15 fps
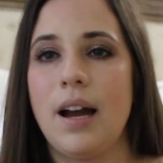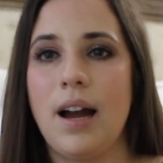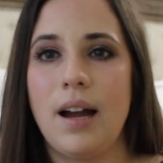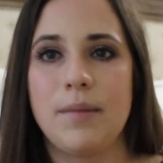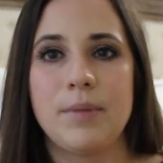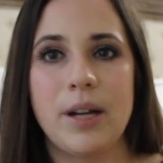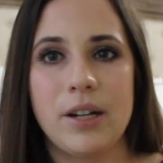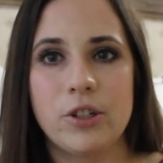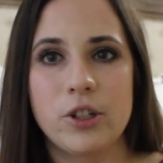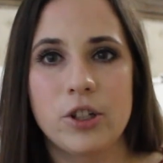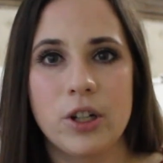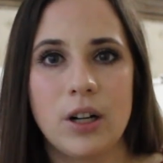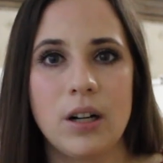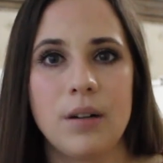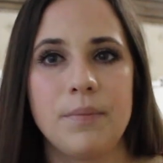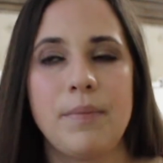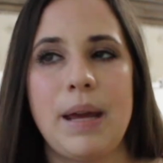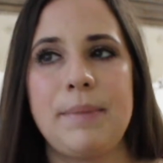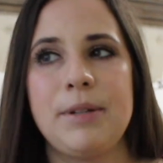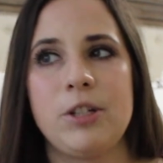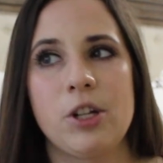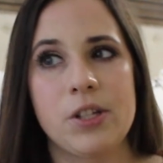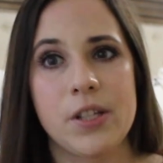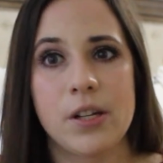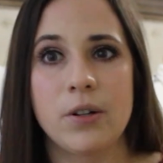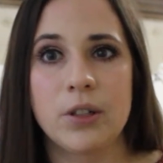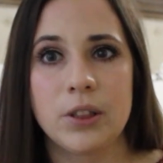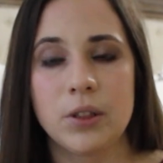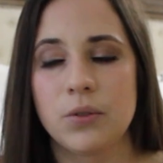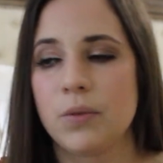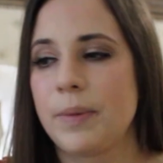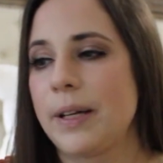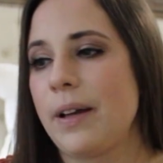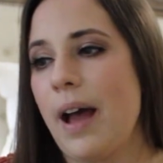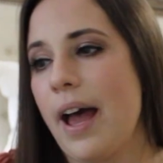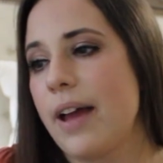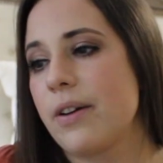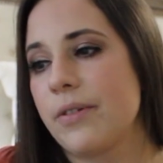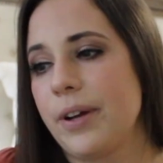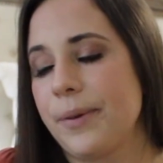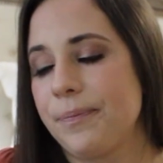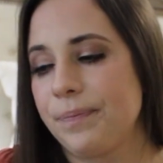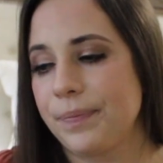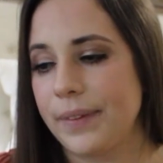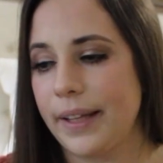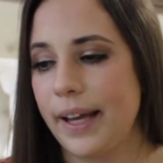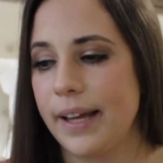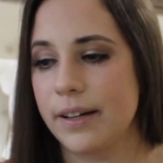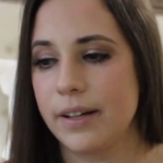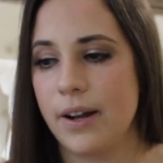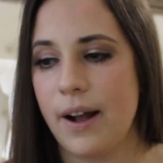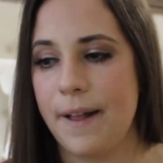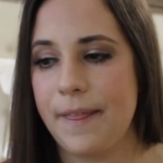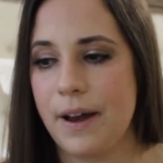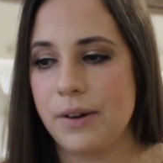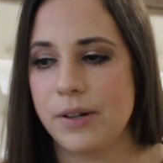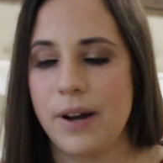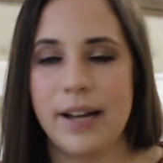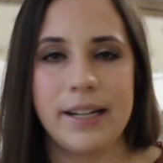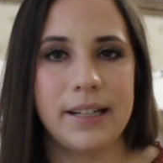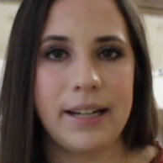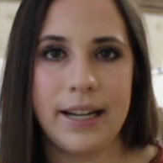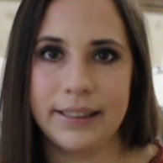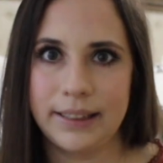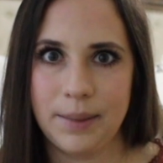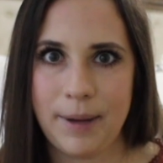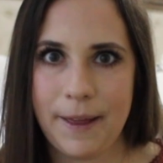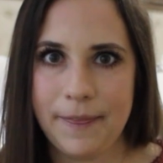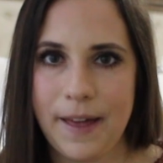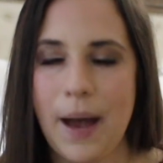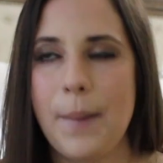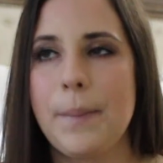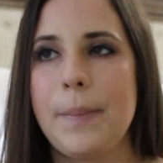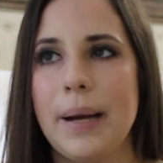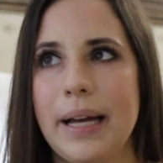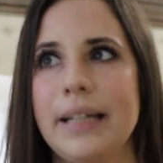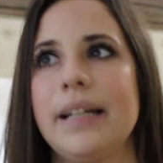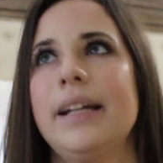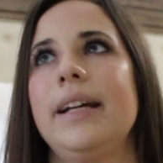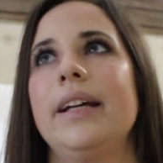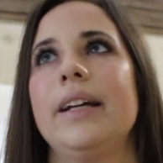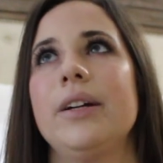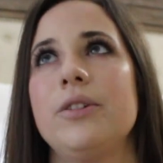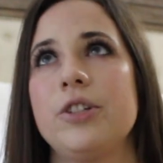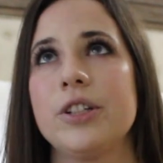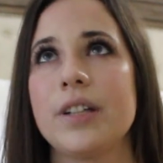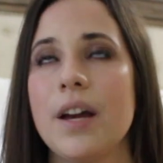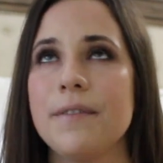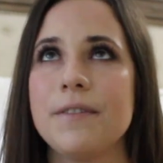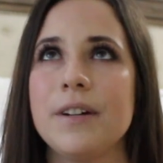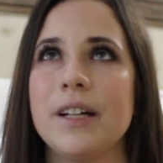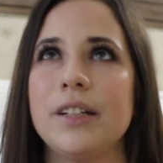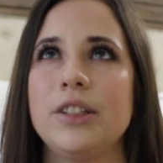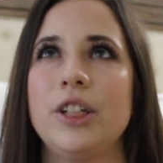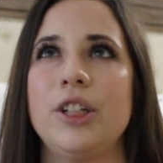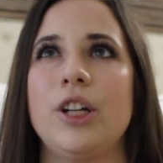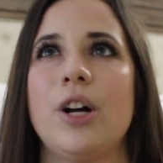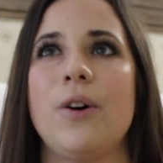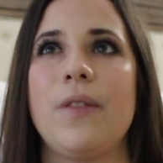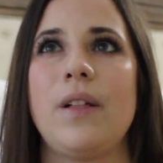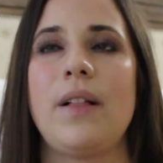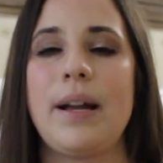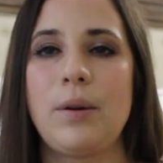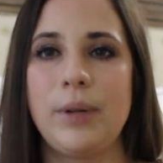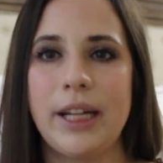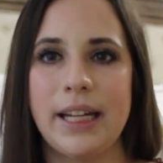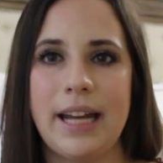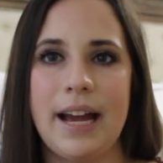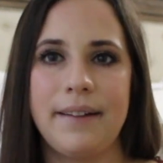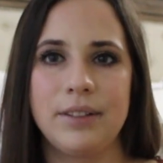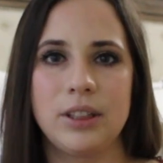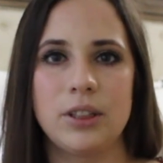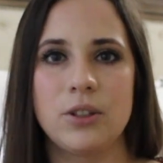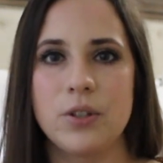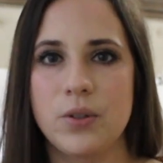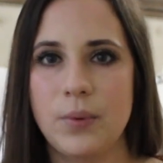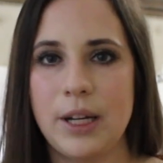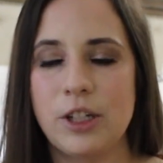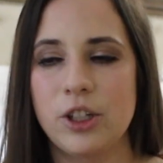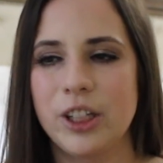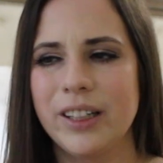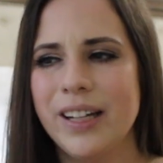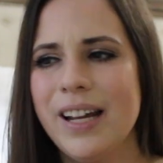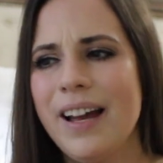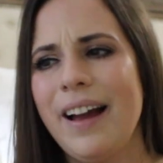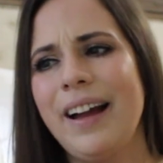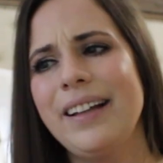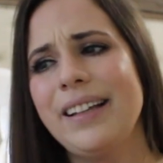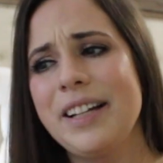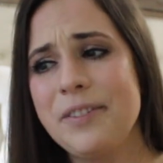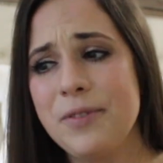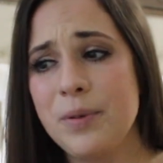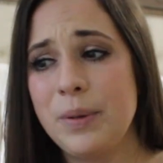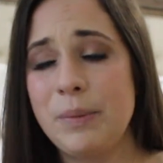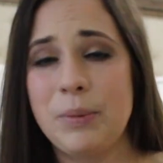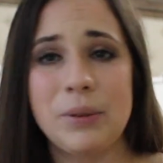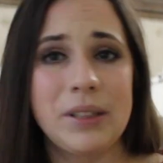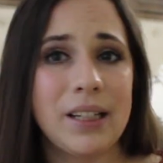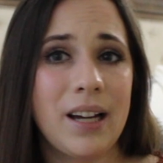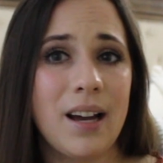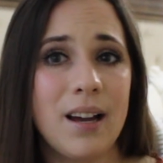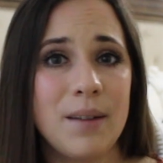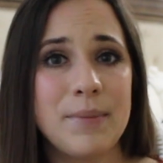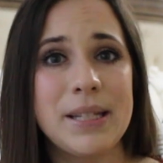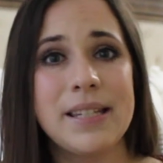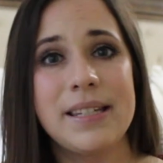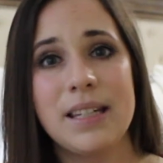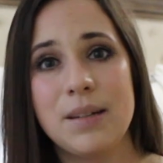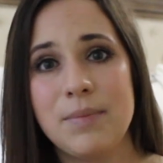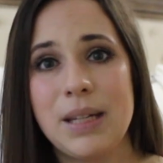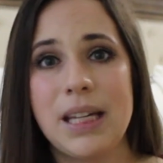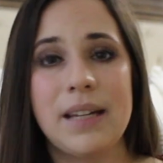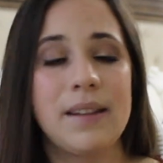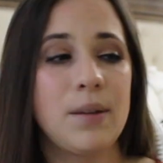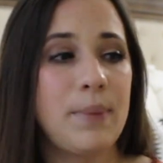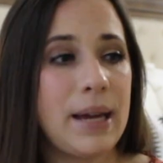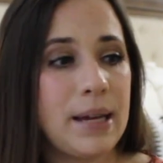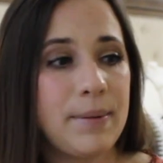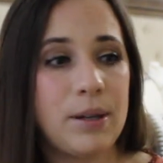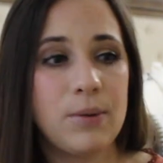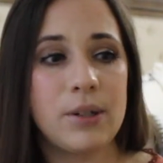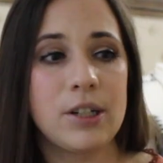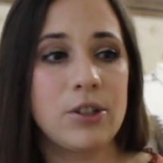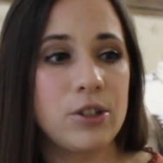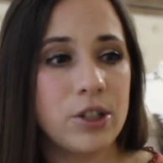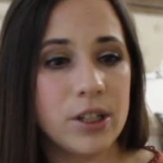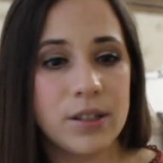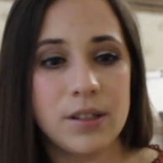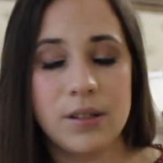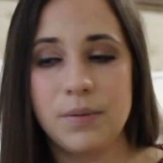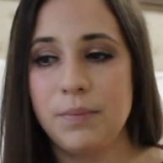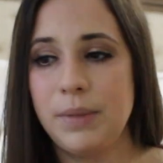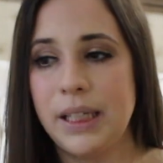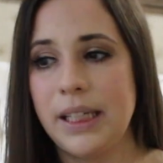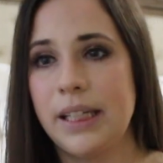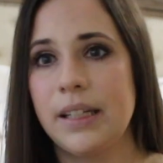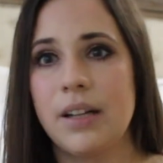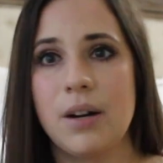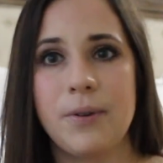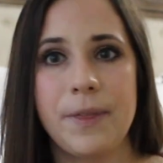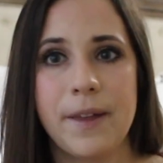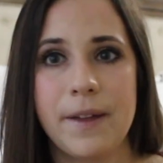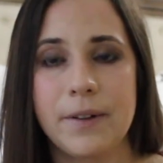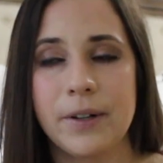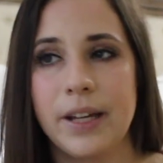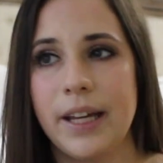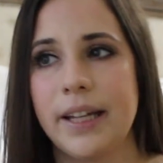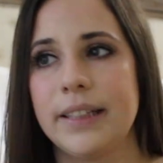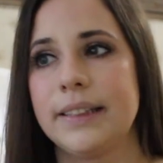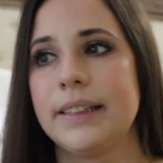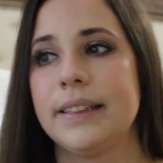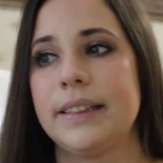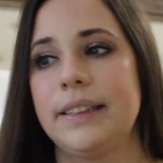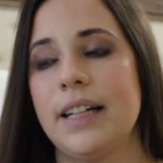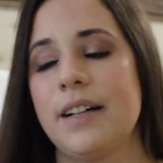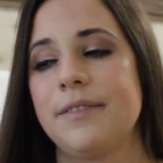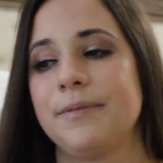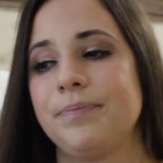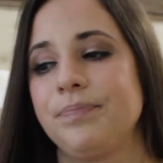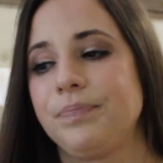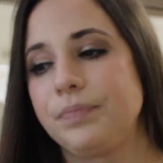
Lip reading: I'm not sure. Maybe just the nurses will. I don't know. I don't know how that'll go. I didn't ask about that, but it was just comforting to know that like we can have a little switch. And I like for people to come and see me and the baby when it's just me and not with the other kids and stuff.